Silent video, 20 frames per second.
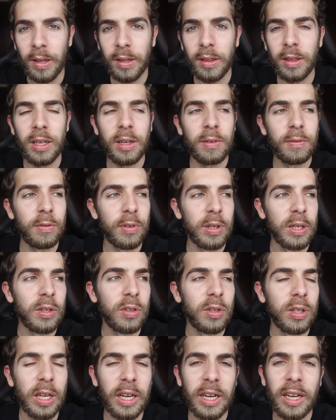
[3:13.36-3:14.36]

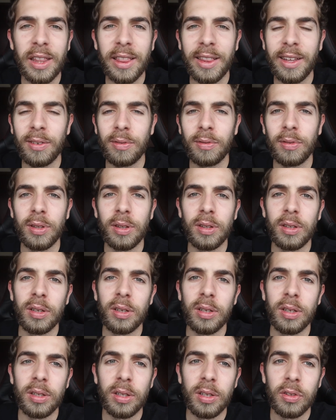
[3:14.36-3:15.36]
inflation. I can leave in
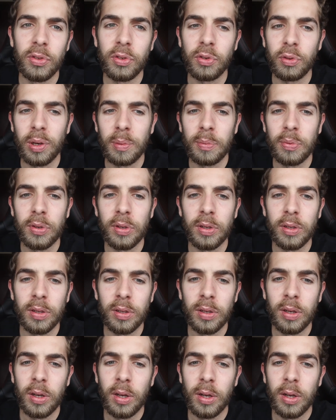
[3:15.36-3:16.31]
the description